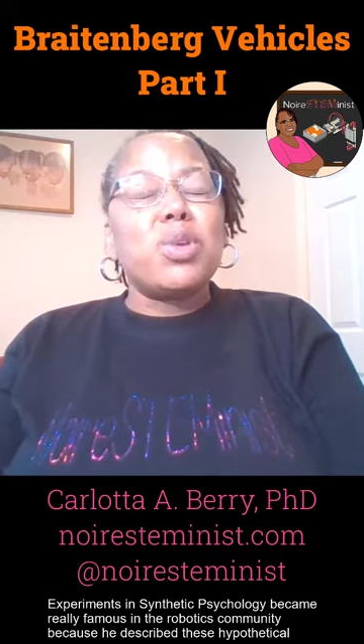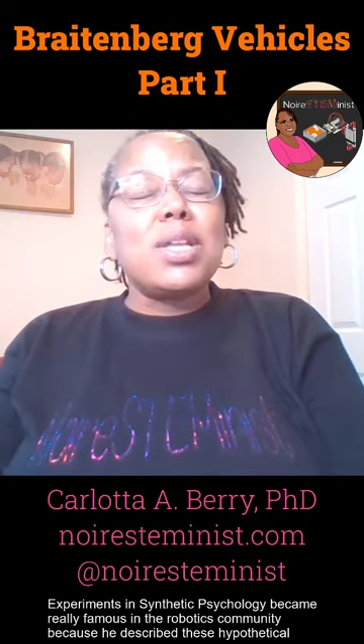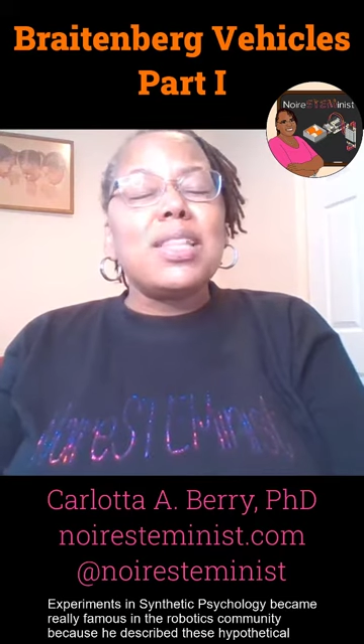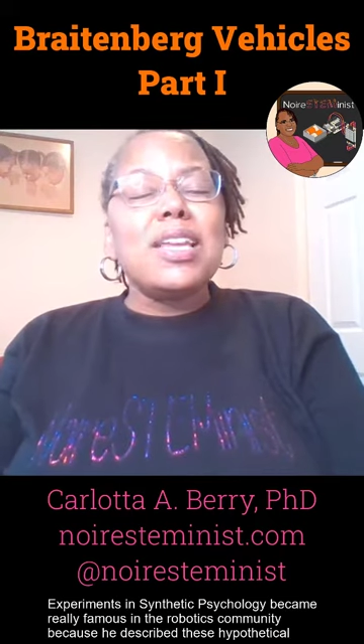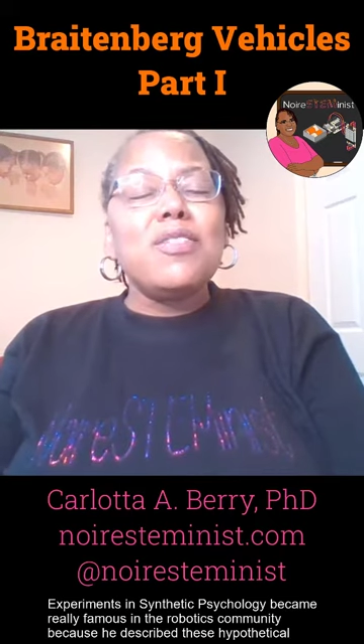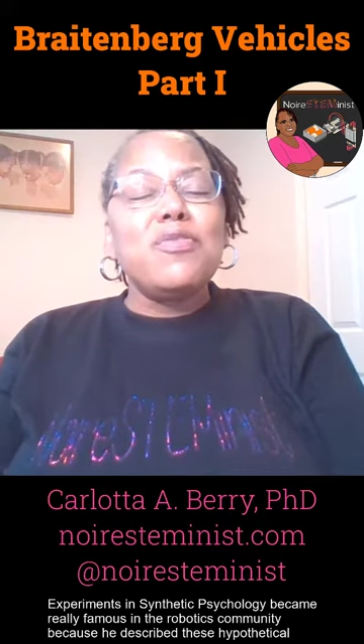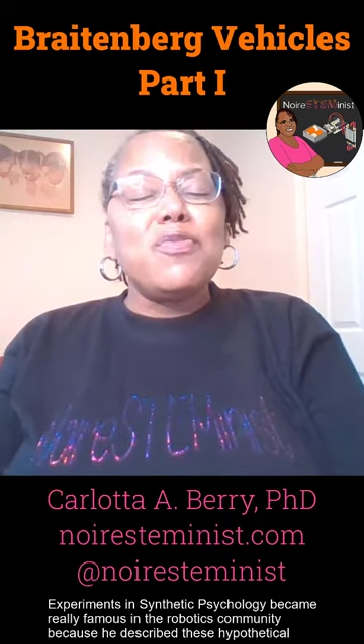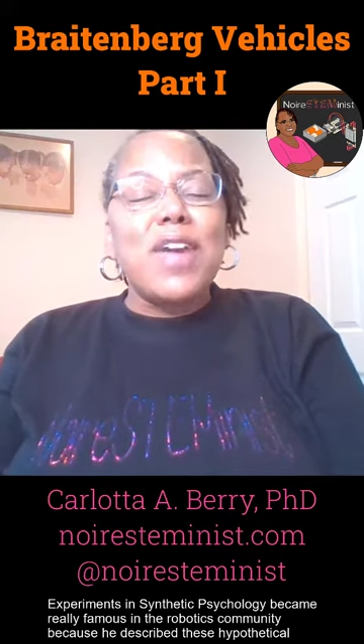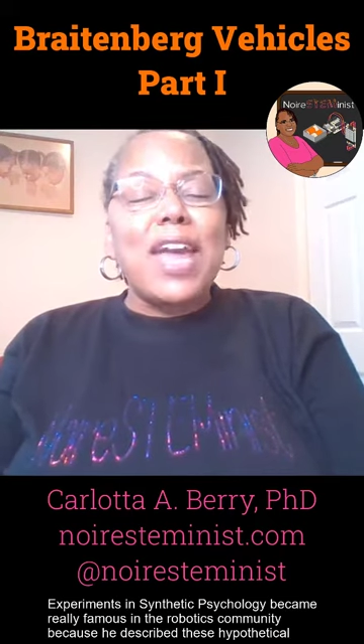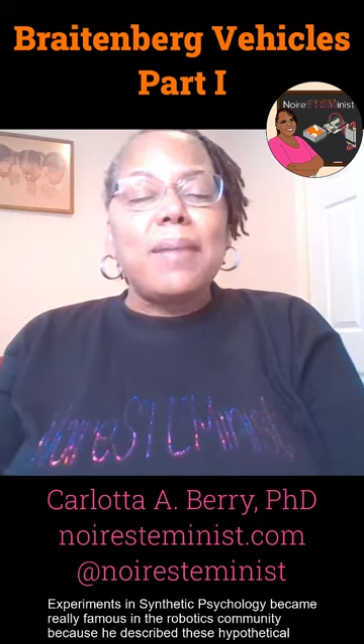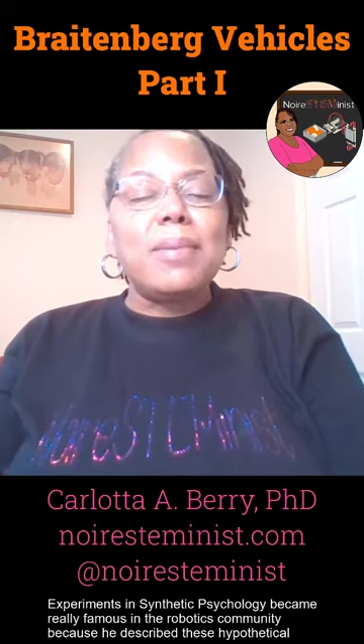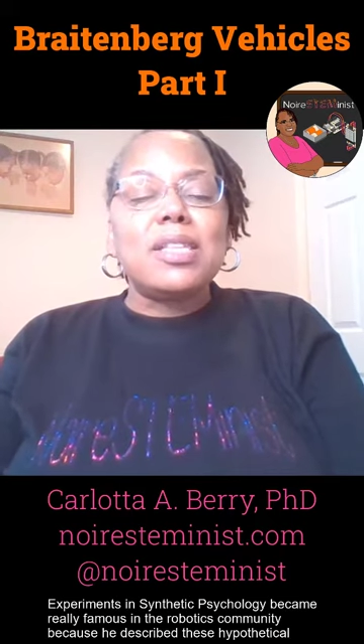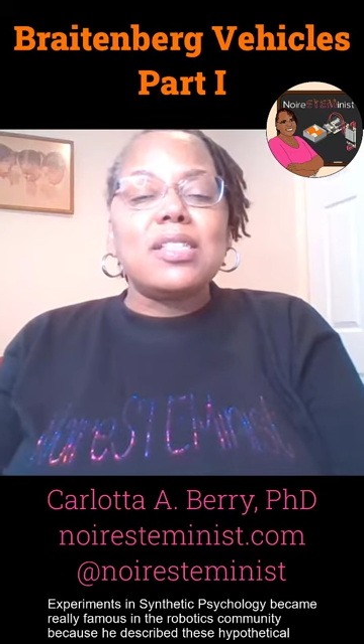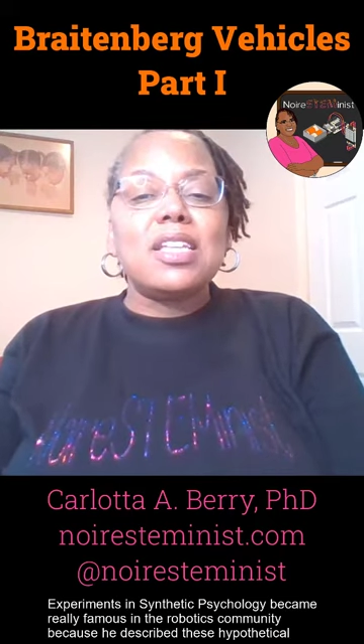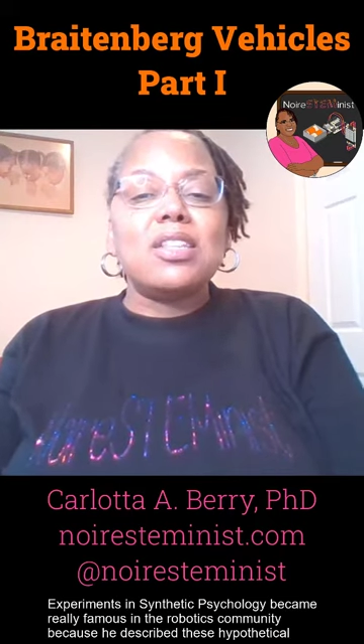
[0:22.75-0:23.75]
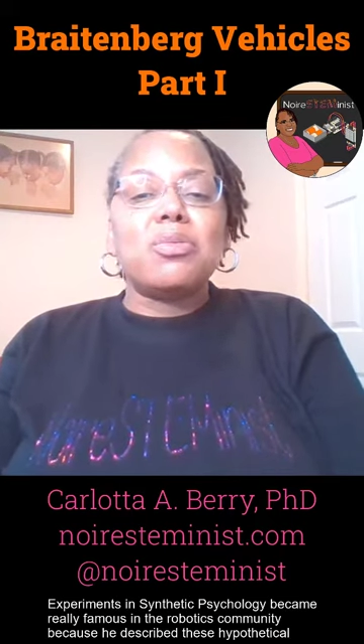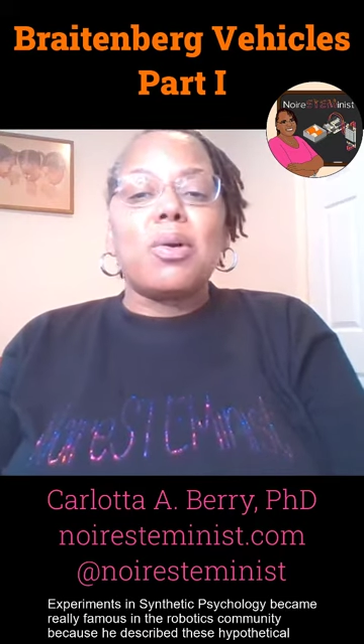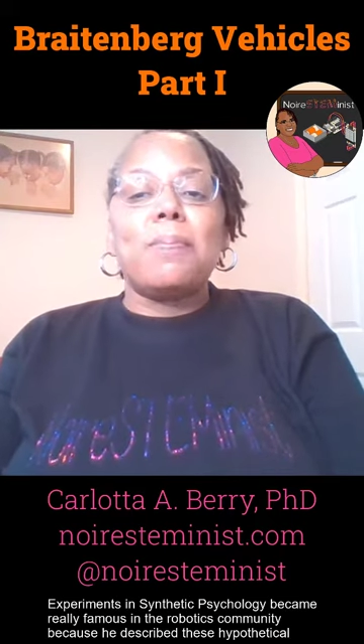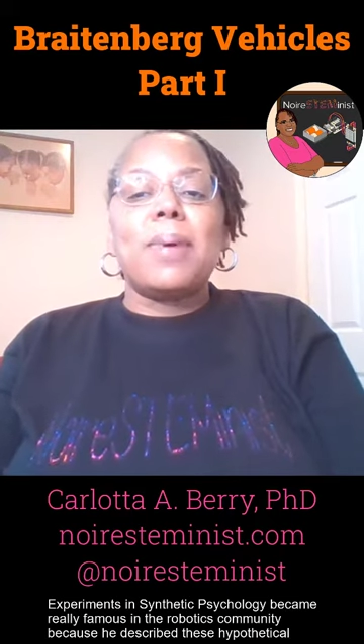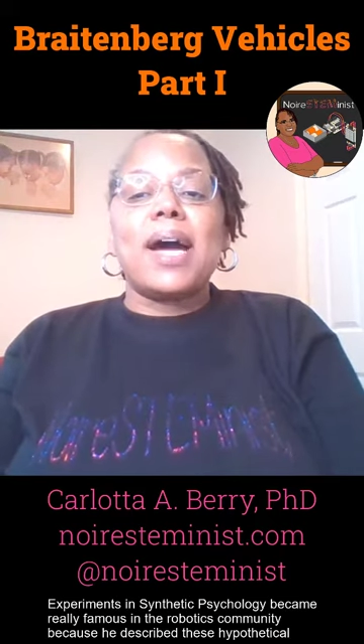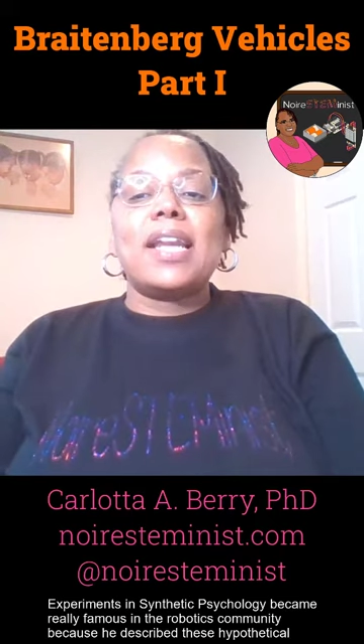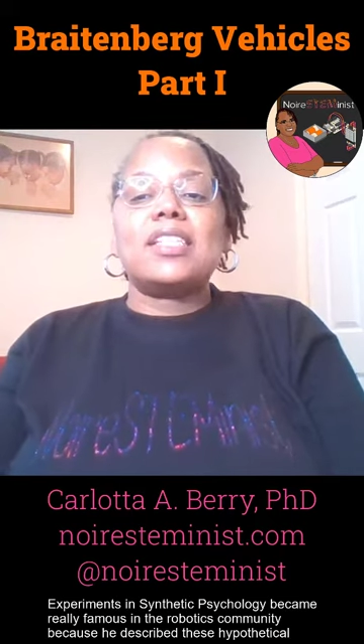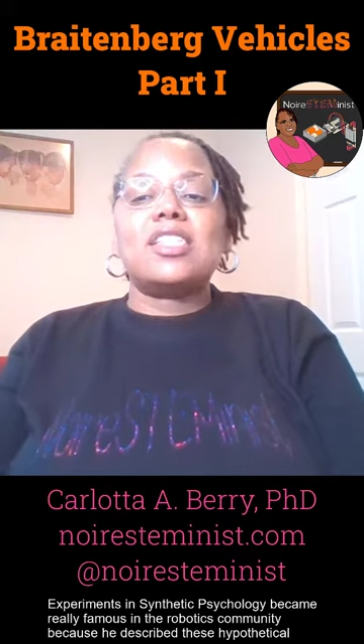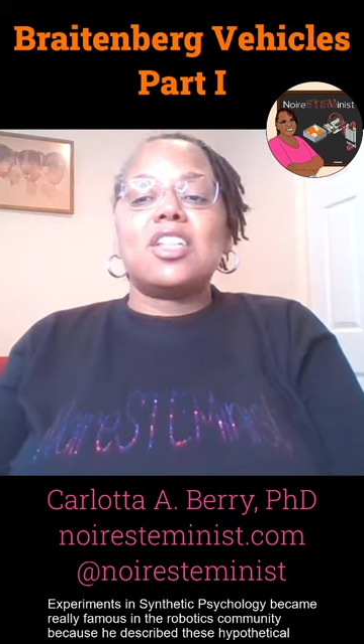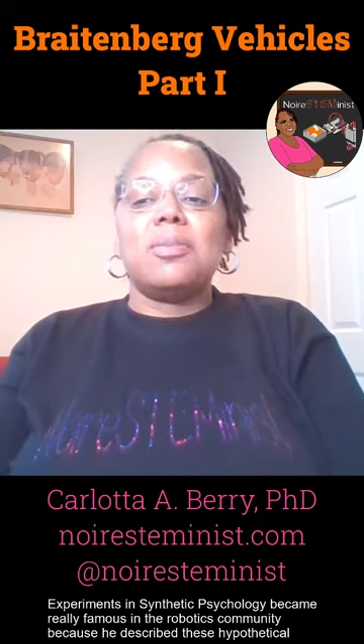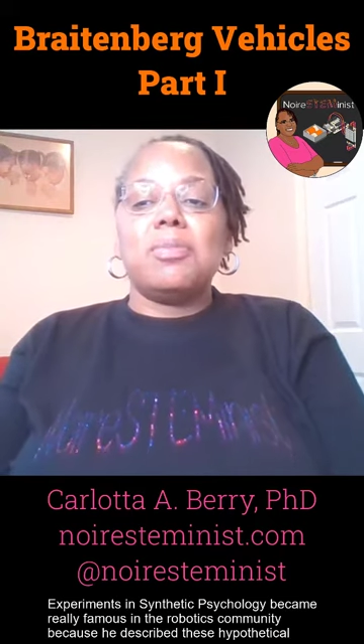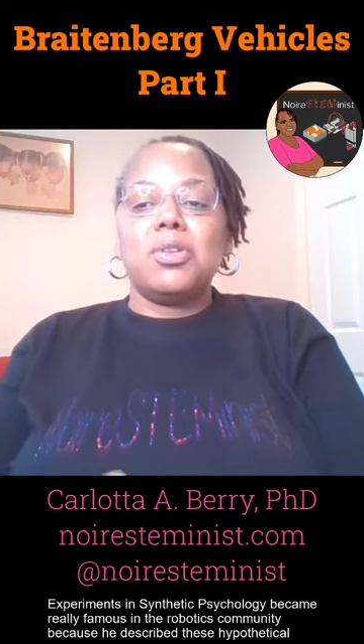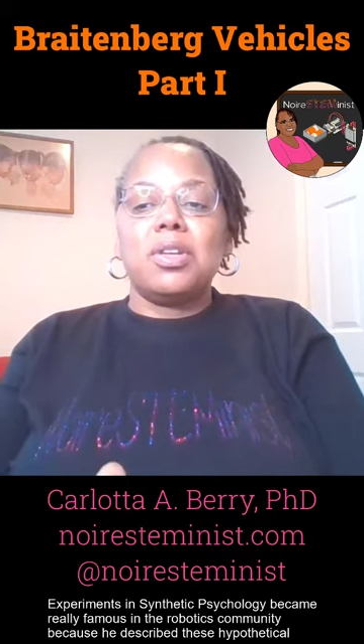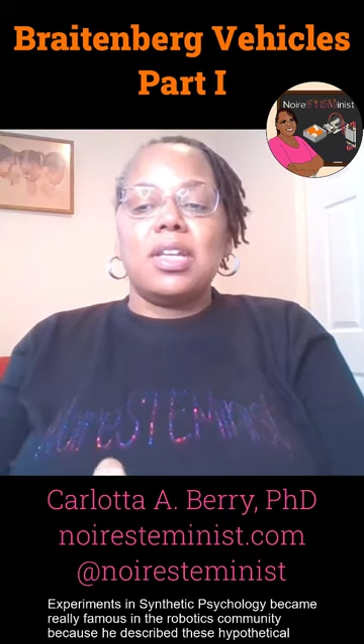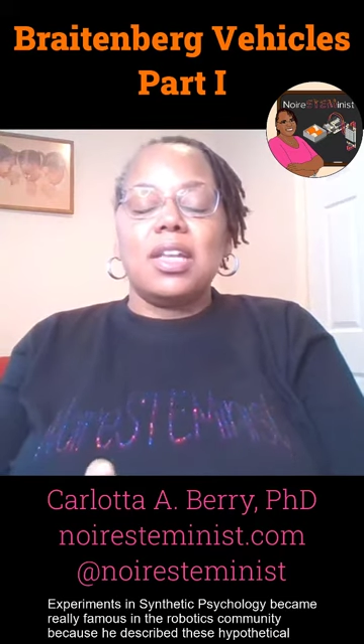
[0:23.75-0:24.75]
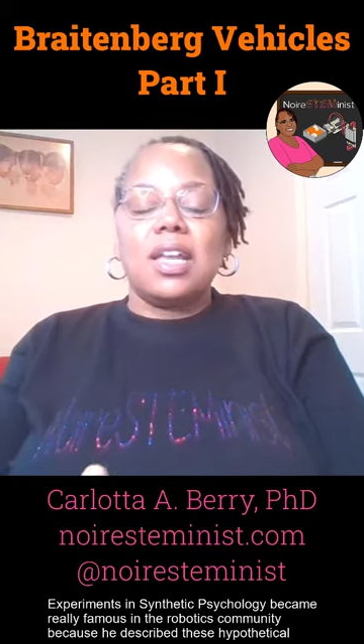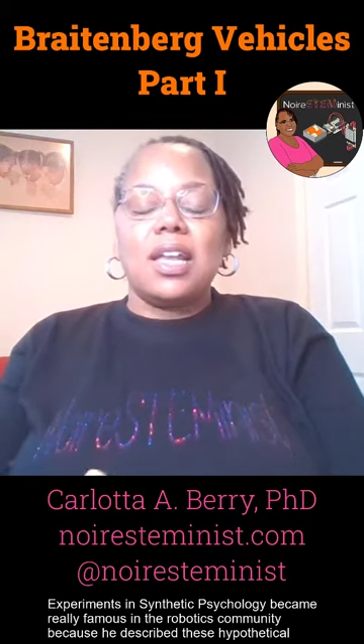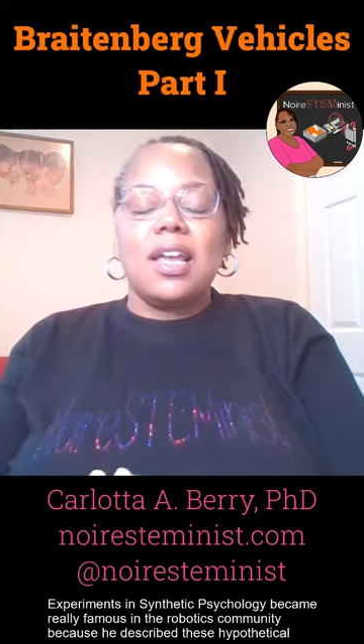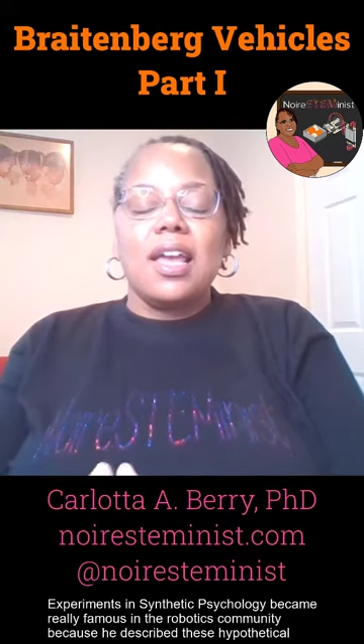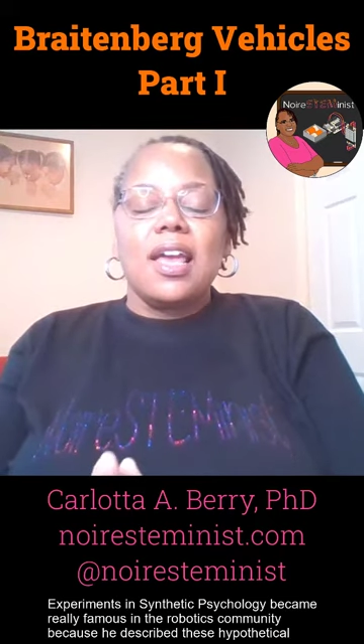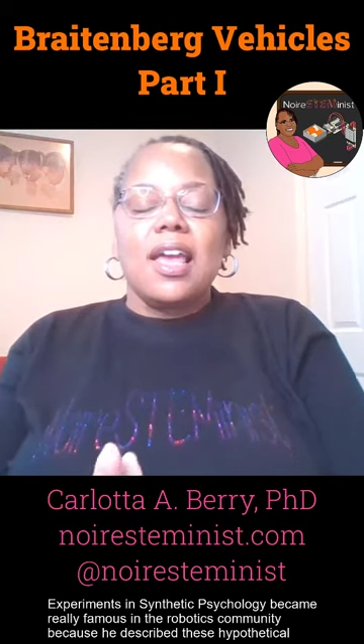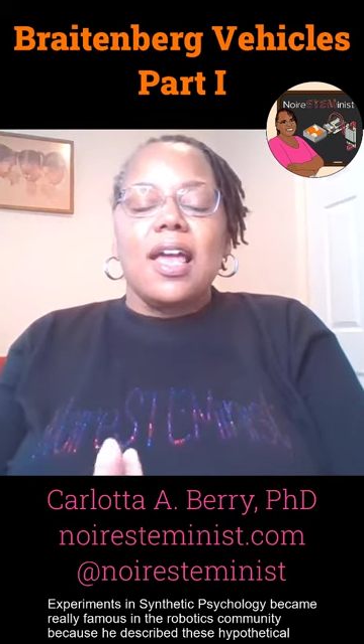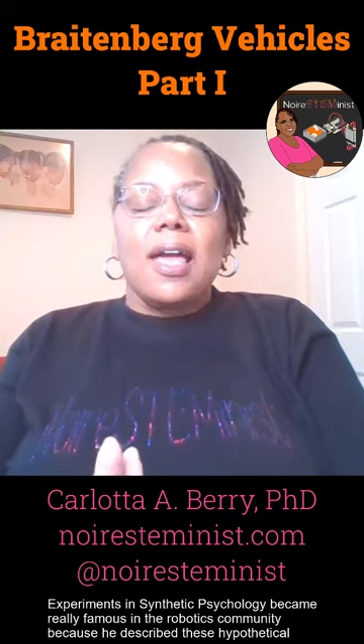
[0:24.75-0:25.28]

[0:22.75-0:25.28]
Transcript: really famous in the robotics community